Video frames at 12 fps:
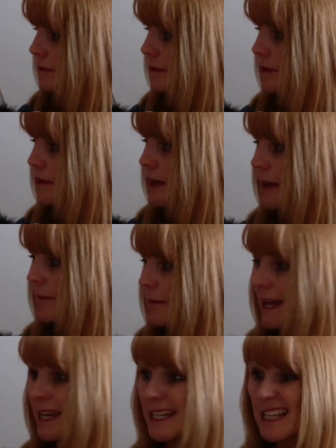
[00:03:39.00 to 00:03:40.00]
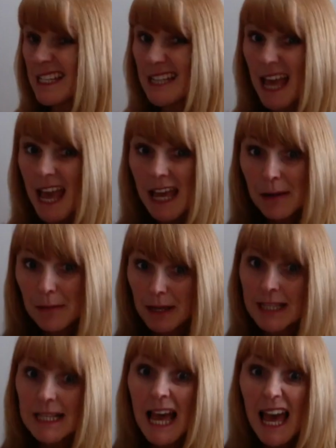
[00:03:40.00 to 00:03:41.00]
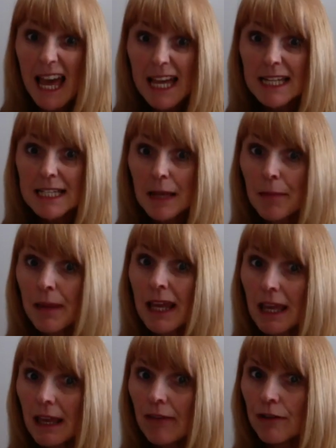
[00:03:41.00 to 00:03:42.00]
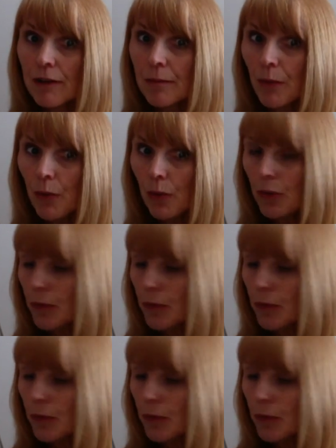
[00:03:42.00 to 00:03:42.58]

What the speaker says: That made his enemies hate him even more.